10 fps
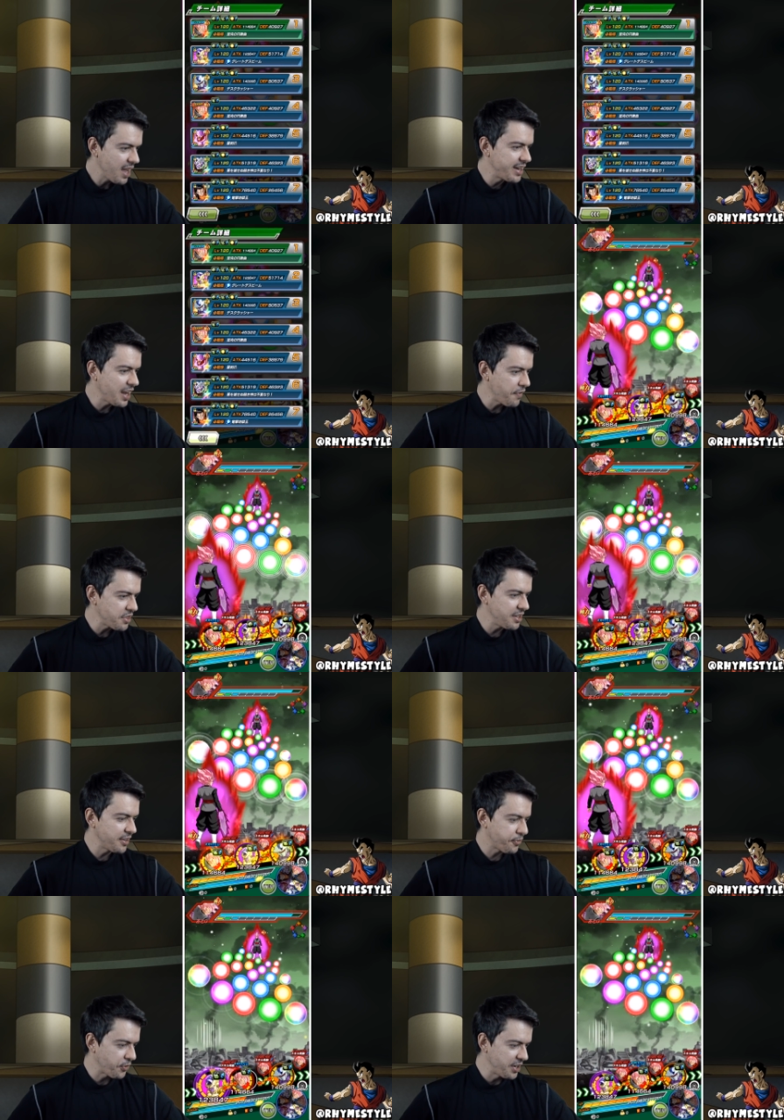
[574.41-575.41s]
I definitely think
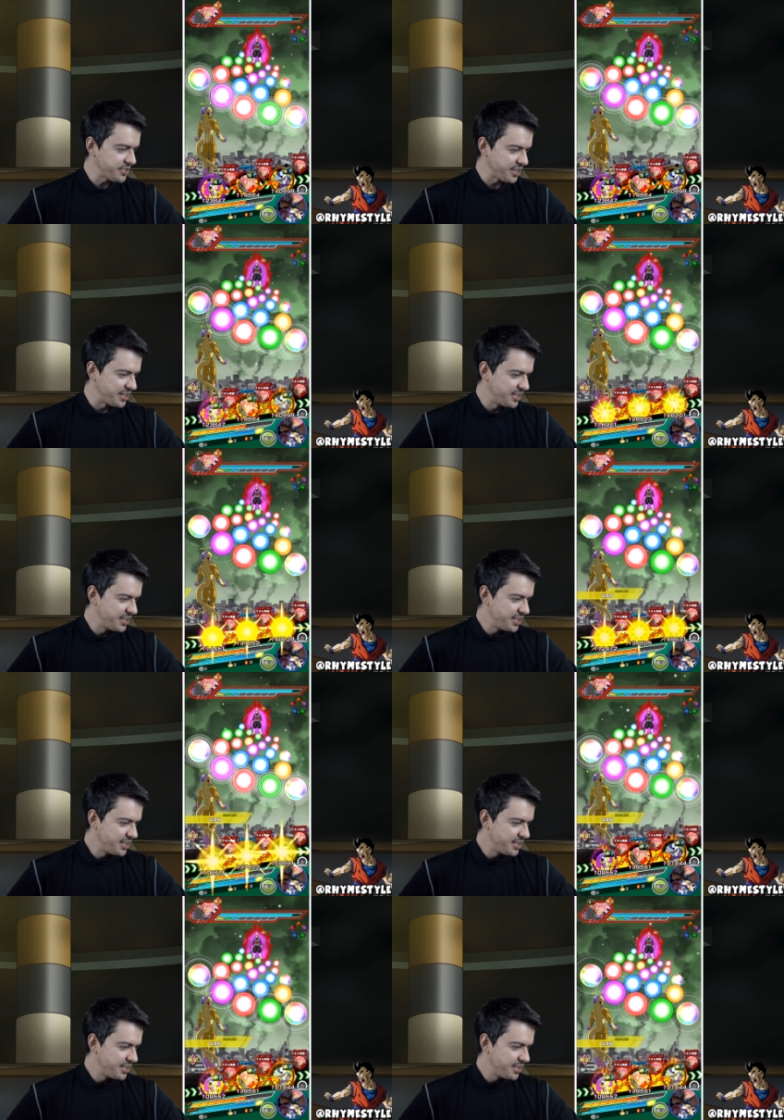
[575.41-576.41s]
it's Frieza.
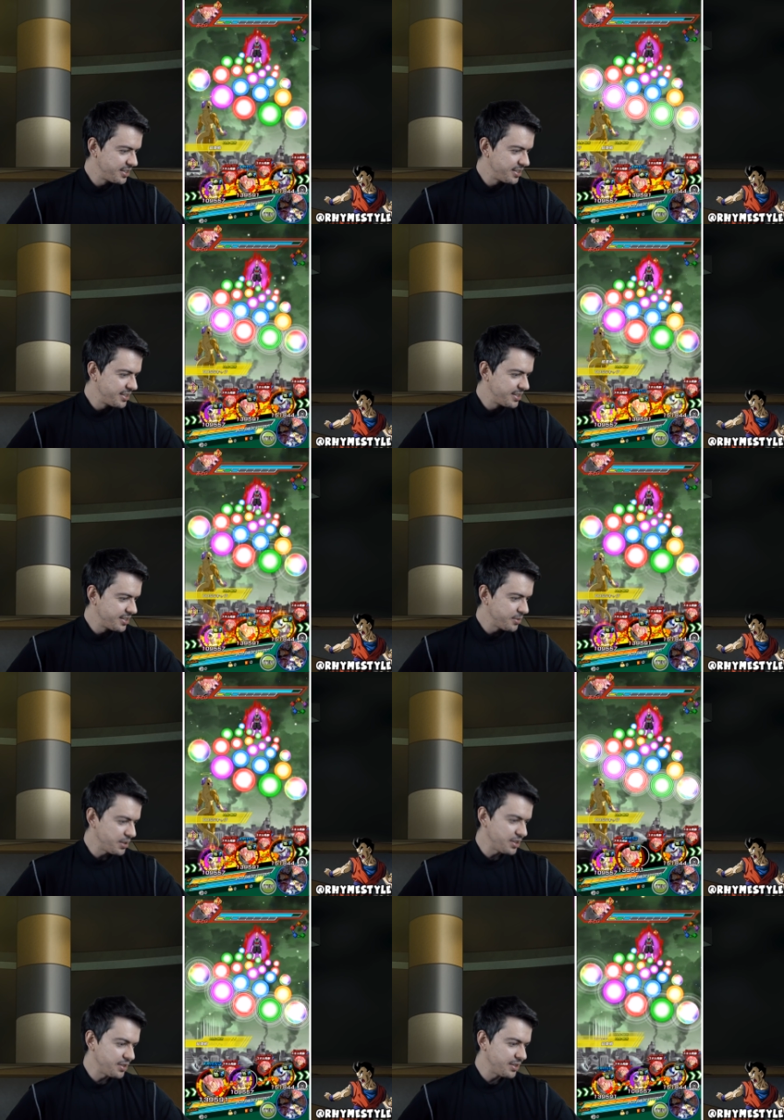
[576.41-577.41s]

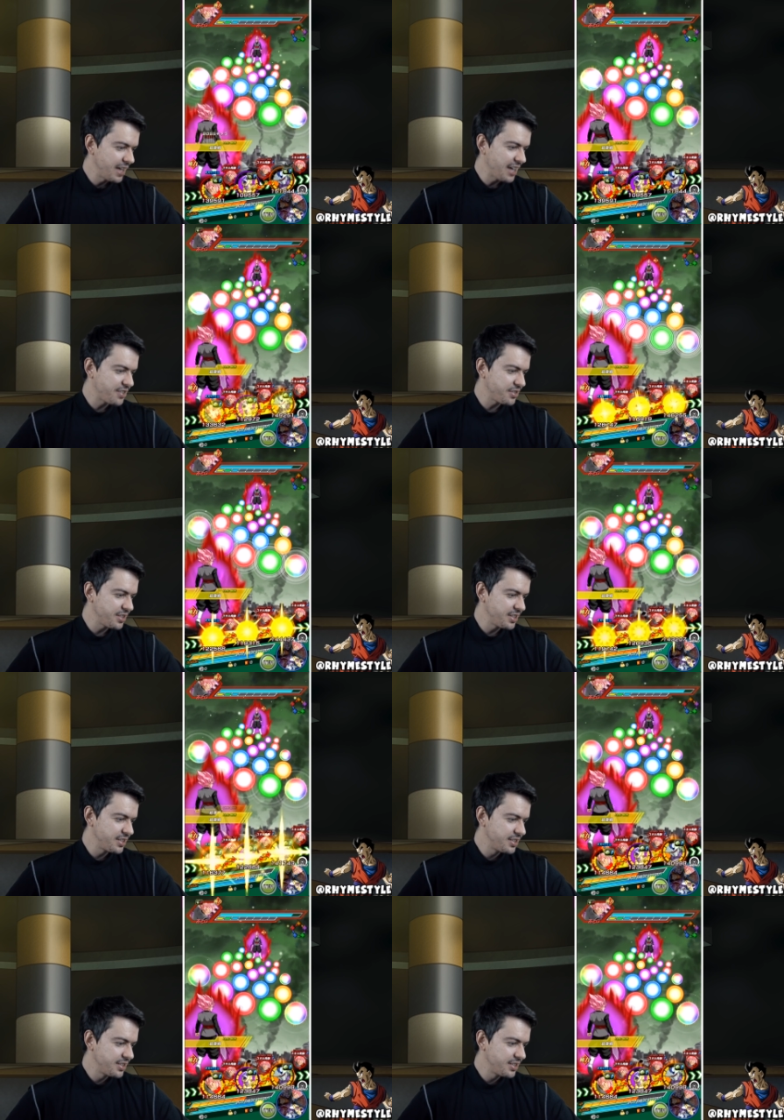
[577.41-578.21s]
Well, actually...